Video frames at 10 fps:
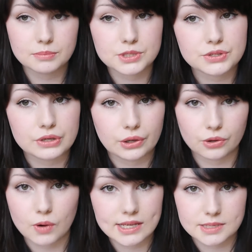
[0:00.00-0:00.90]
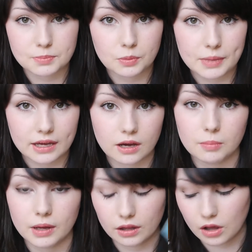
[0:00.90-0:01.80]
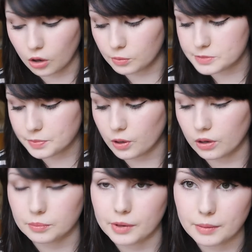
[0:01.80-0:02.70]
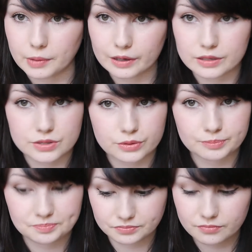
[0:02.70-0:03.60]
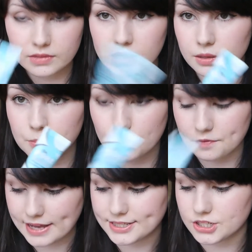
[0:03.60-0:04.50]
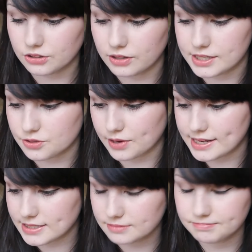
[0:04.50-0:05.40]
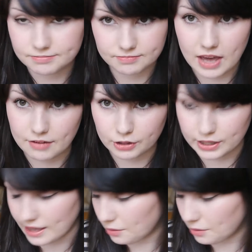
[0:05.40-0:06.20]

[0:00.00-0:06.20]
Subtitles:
I'm just doing quite simple makeup, I'll always put on a primer. So Professional is great. Have a look at